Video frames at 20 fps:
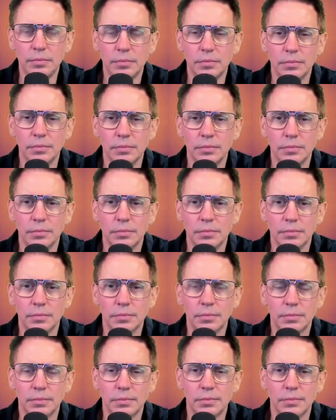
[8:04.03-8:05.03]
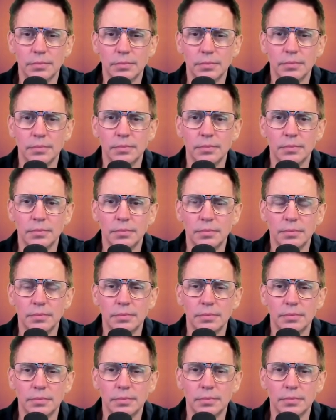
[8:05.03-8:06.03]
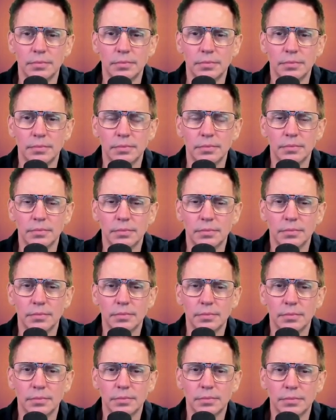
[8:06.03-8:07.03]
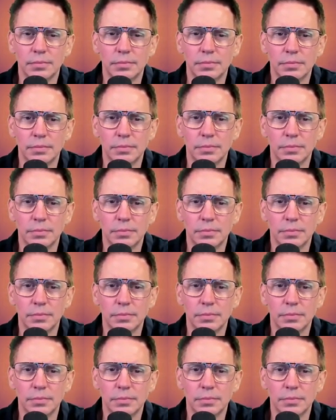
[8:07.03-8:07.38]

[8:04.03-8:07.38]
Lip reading: No words are spoken by the person on screen.